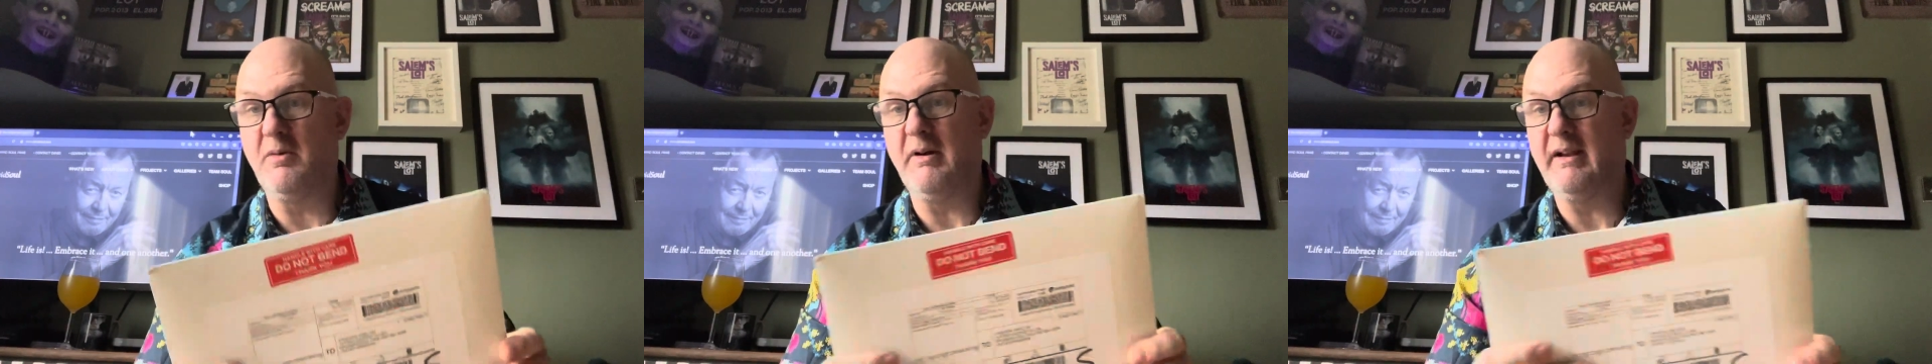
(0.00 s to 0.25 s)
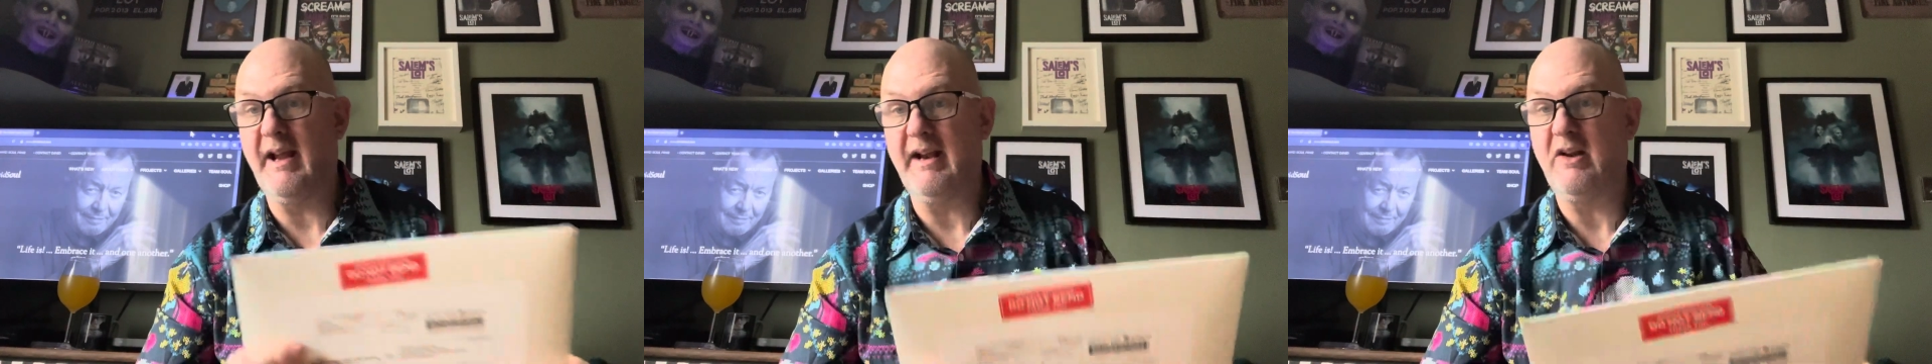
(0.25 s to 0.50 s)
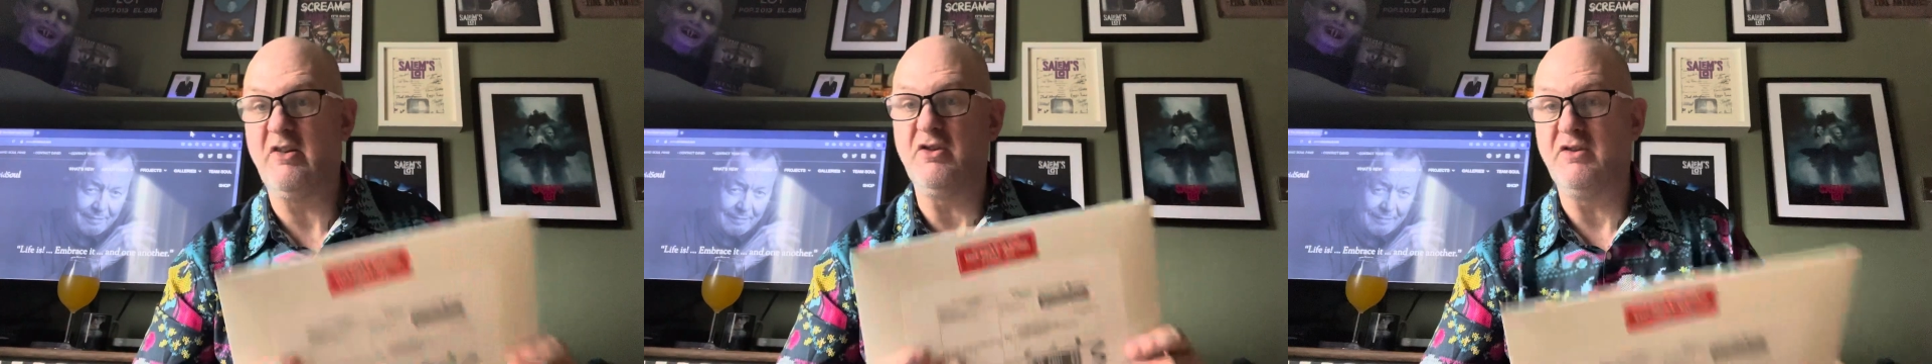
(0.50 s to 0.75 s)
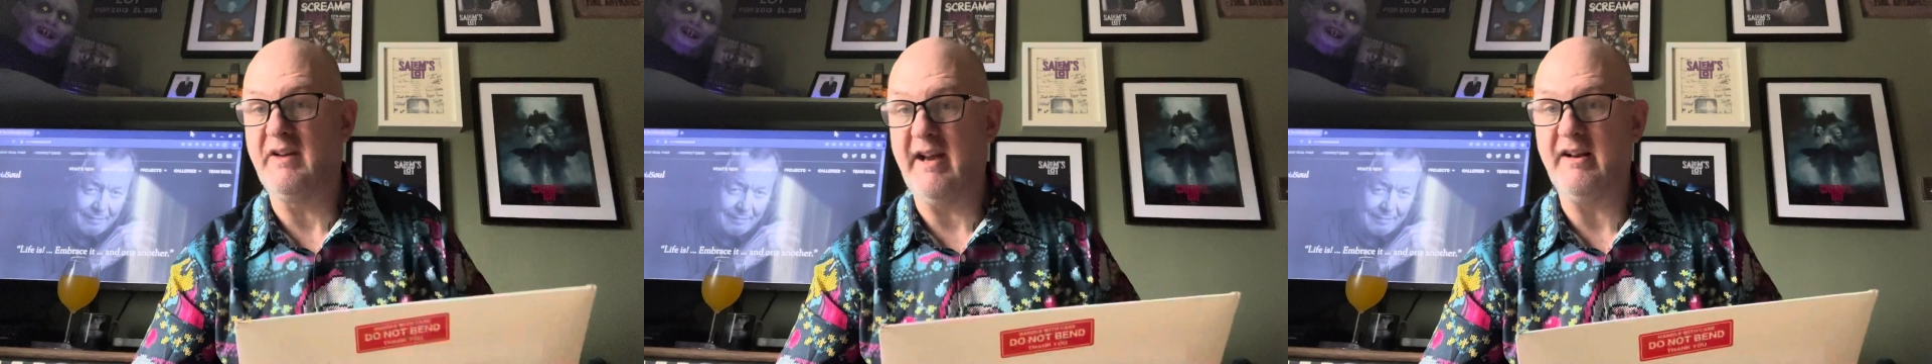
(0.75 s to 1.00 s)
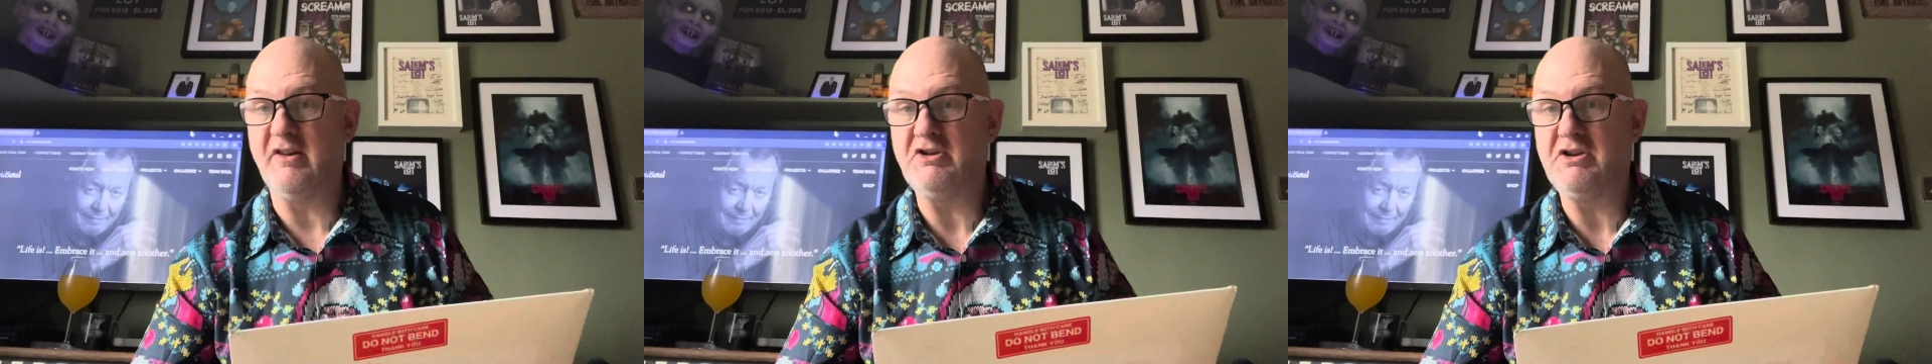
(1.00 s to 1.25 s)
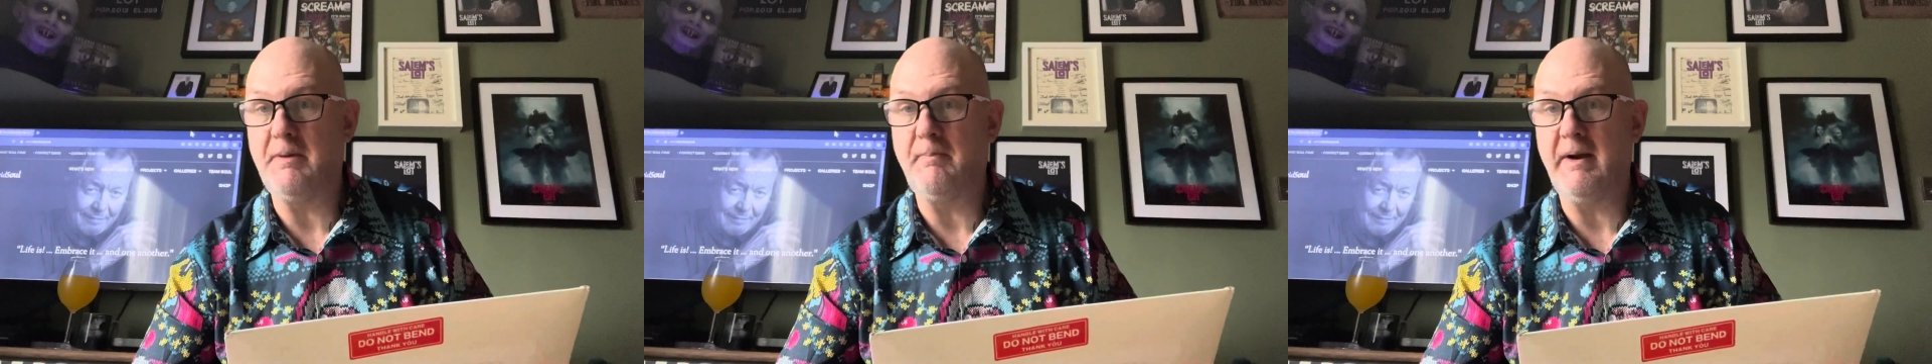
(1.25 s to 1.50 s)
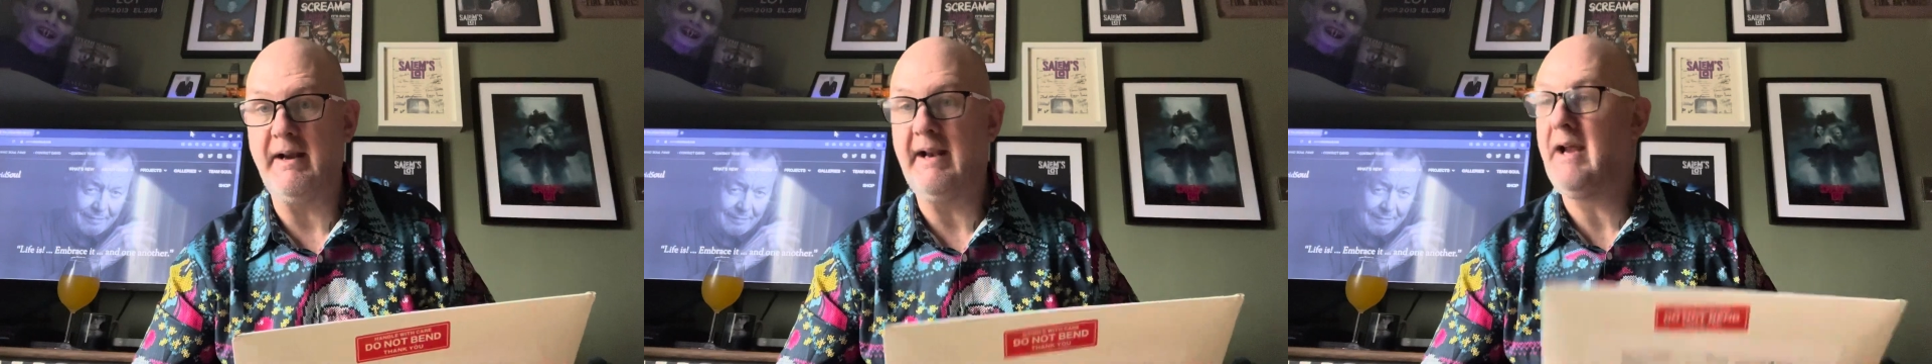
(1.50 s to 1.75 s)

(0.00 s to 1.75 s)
and then it'd cut down on shipping.